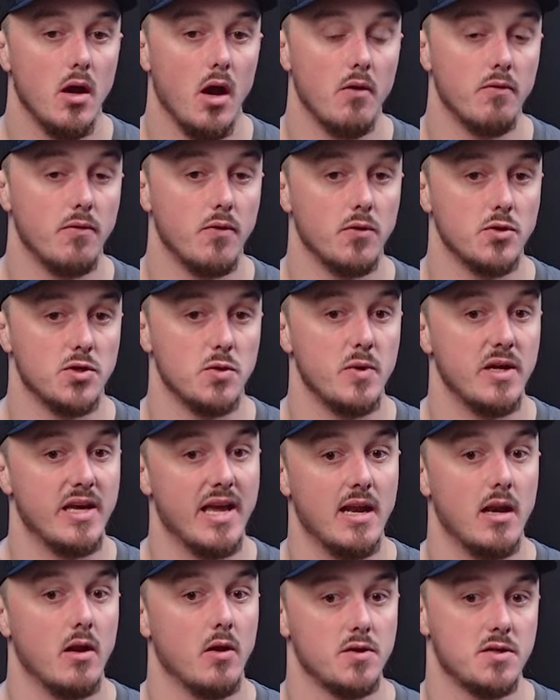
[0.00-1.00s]
Unfortunately, we
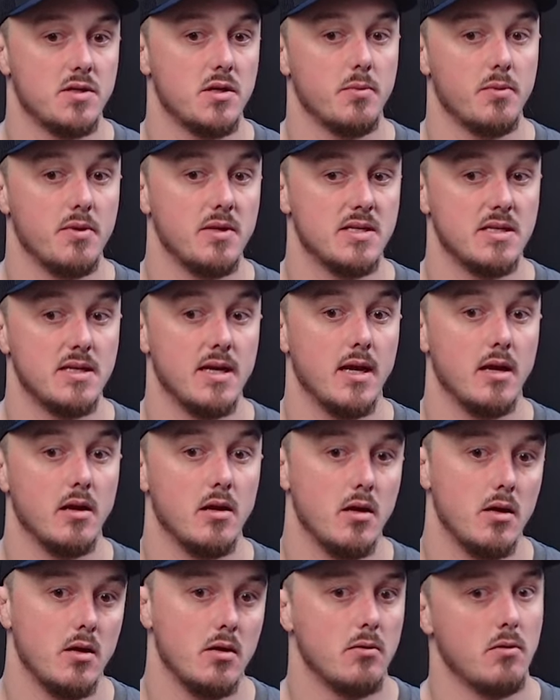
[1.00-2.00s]
get lost up in seeing,
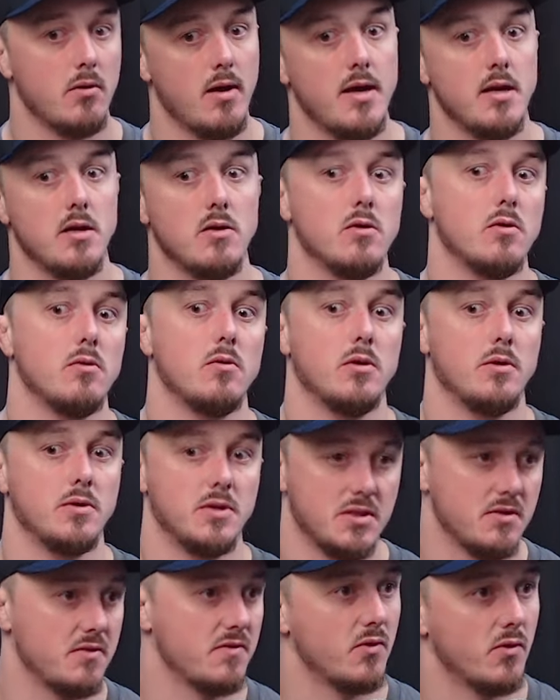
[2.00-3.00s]
well, Eddie Hall
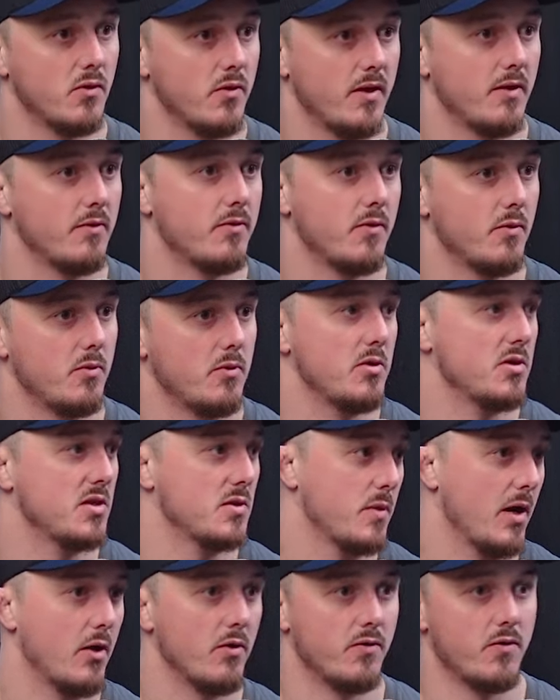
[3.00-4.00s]
loses weight
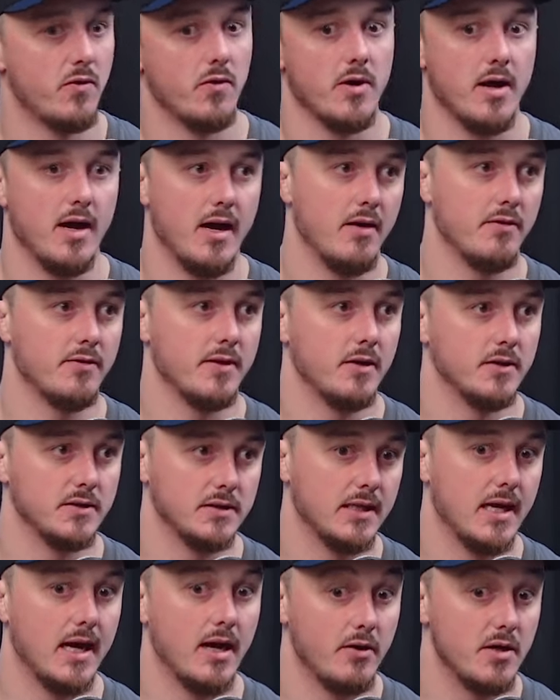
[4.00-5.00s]
on
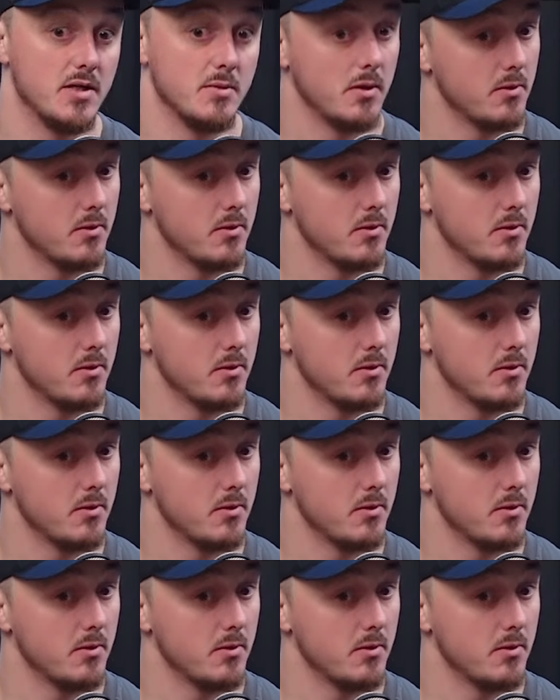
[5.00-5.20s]
4,500 calories.